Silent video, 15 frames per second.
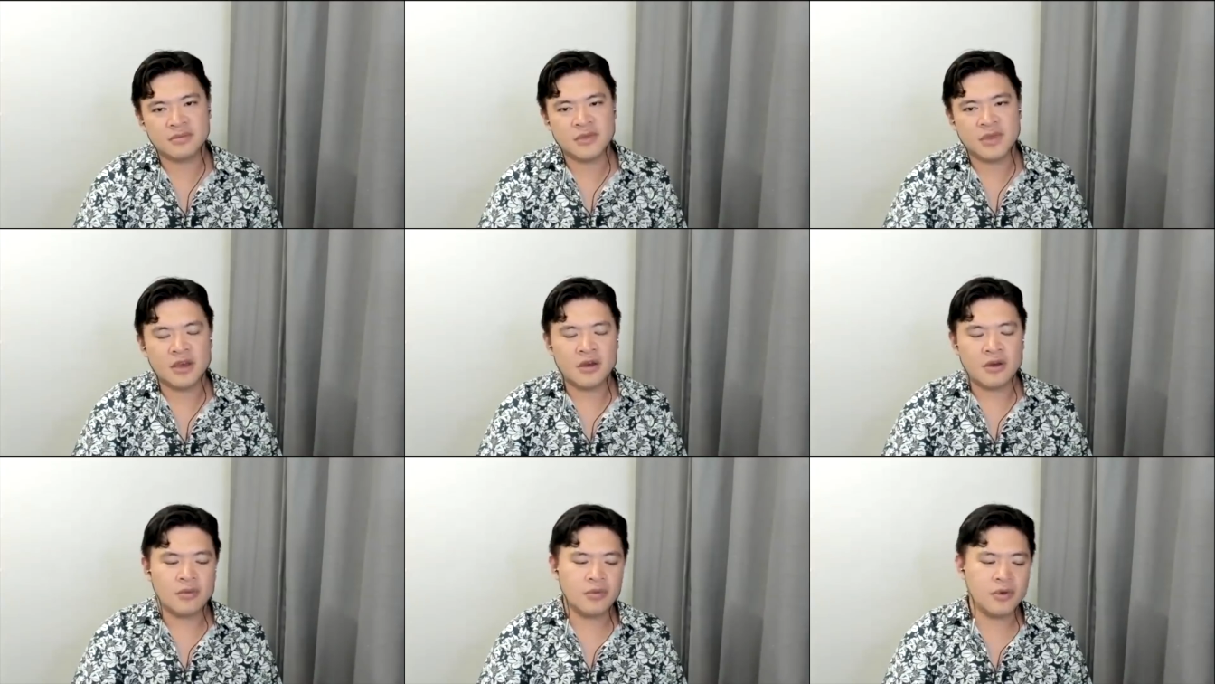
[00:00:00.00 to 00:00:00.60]

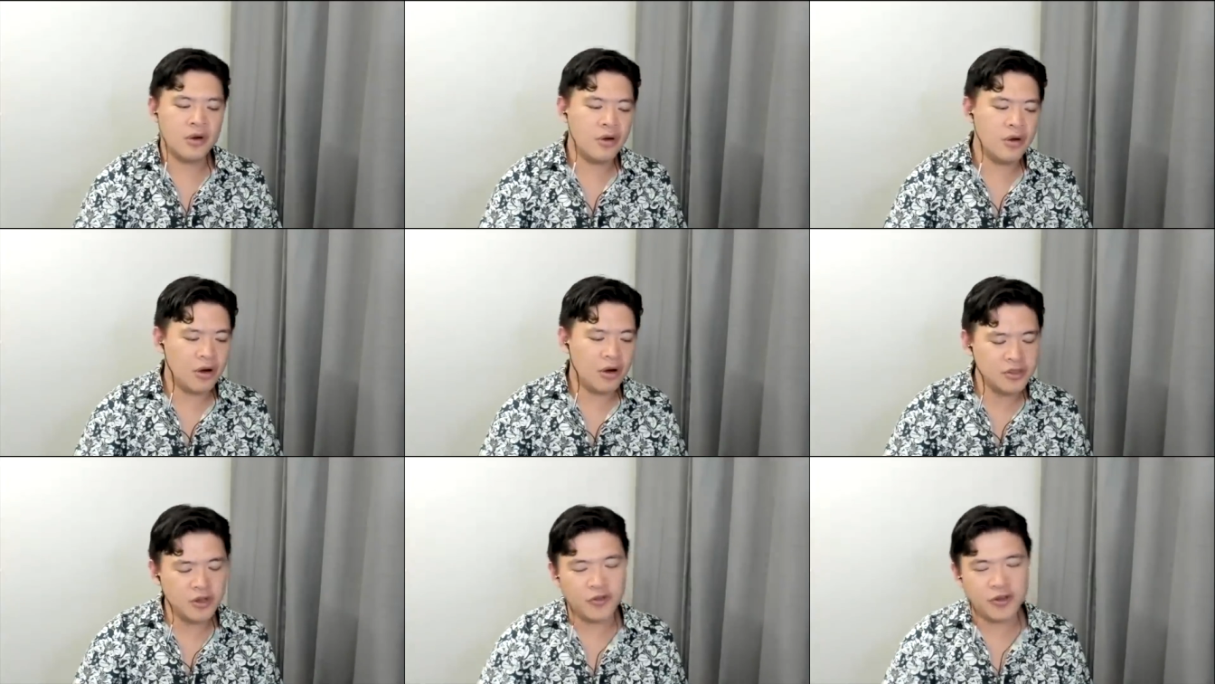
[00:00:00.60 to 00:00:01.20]
Well,
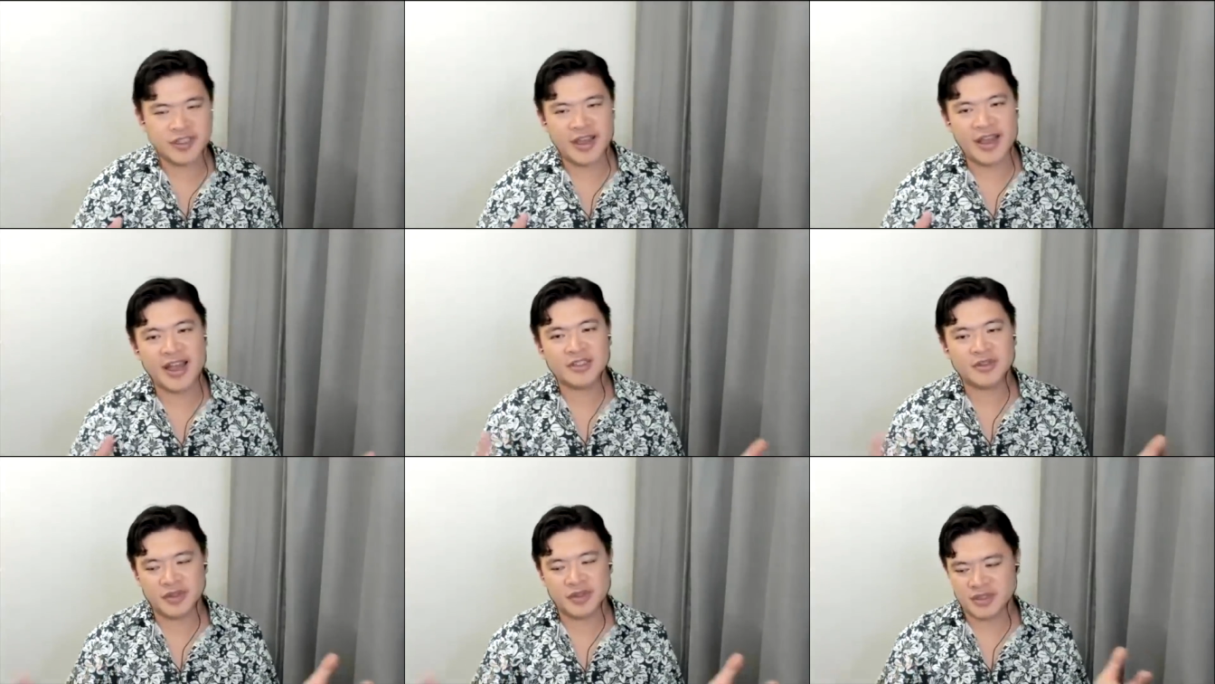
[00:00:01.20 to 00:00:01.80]
also for
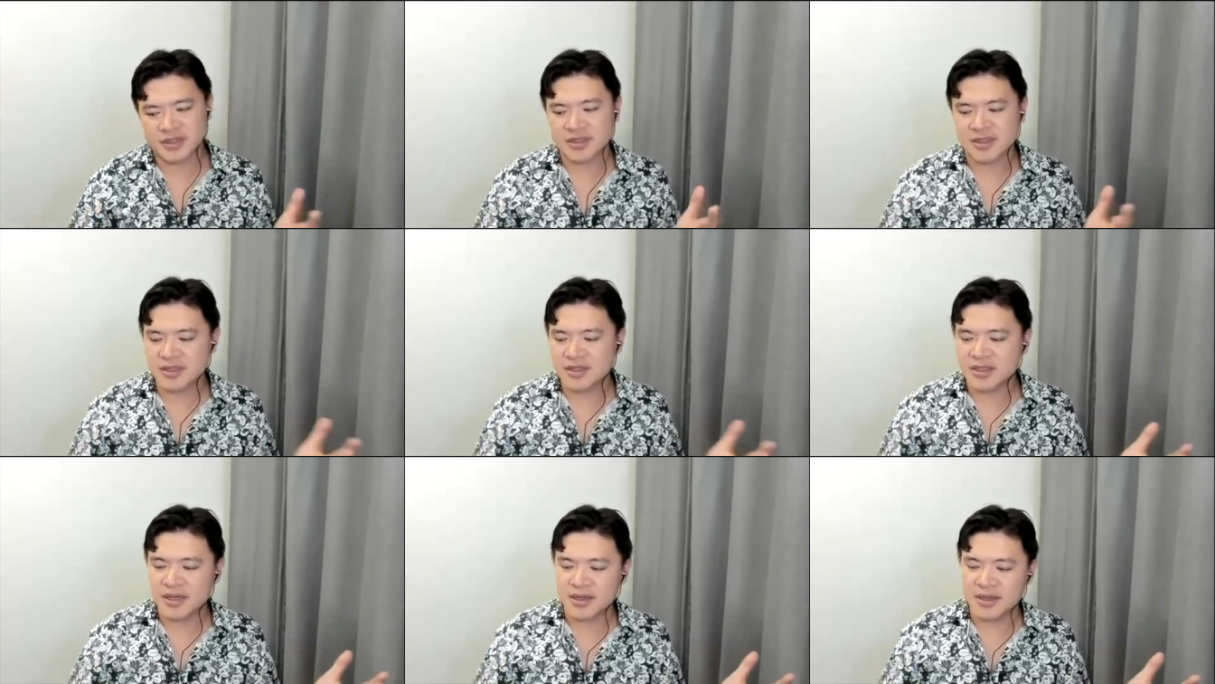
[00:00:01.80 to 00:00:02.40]
tax reasons. Let's
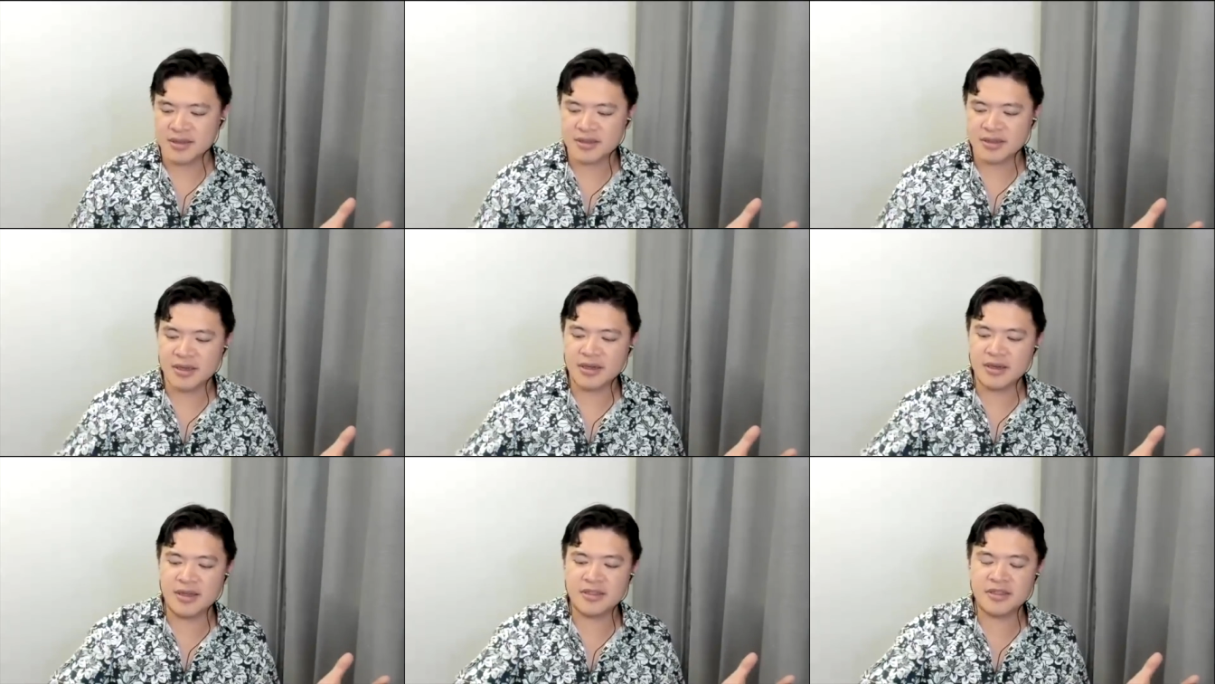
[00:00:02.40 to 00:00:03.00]
say, let's
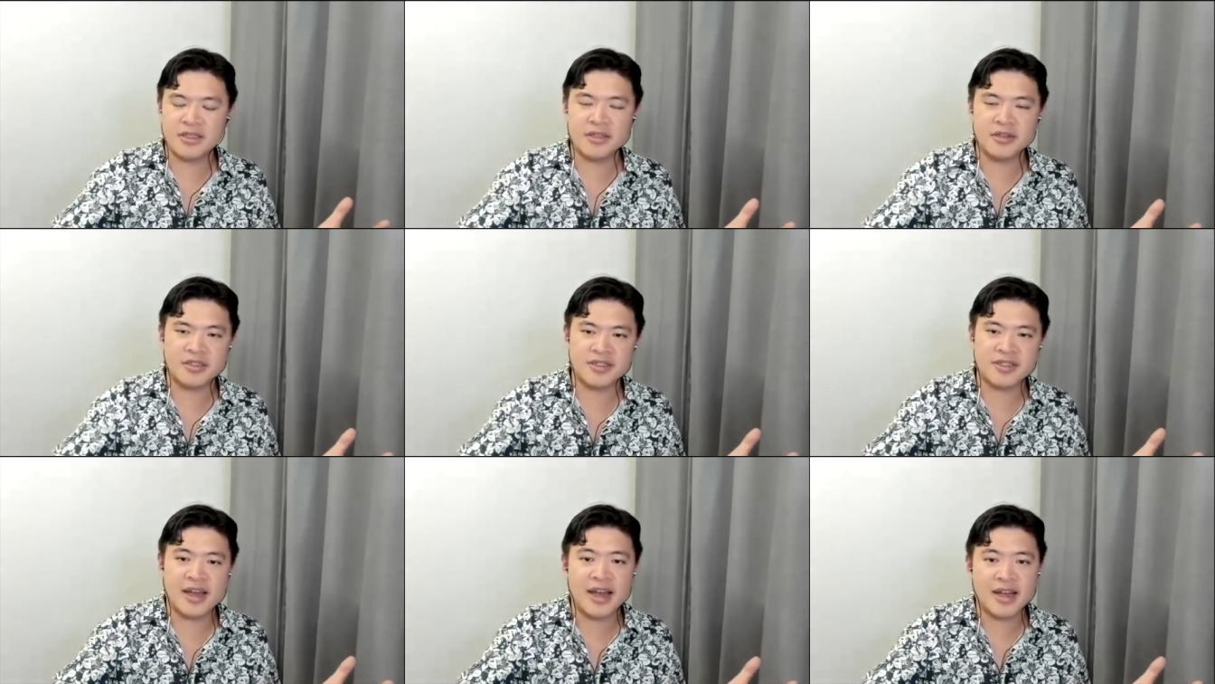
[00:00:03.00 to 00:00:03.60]
say, let's say there's a
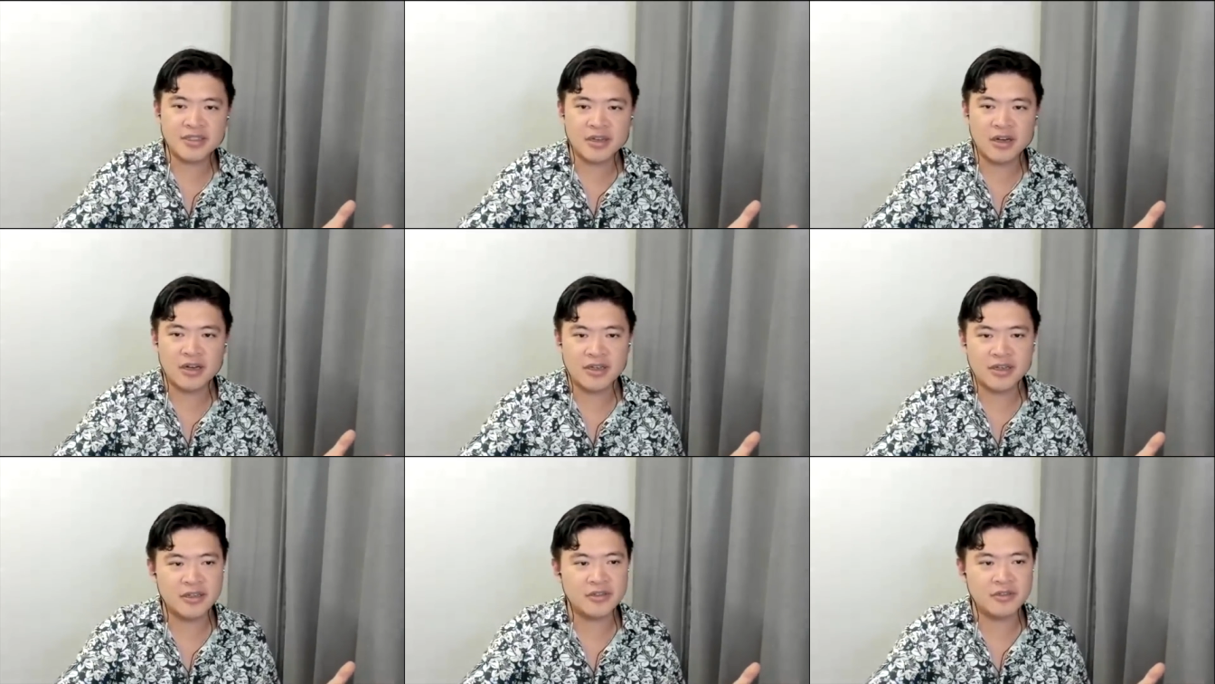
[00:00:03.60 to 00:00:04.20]
tax audit.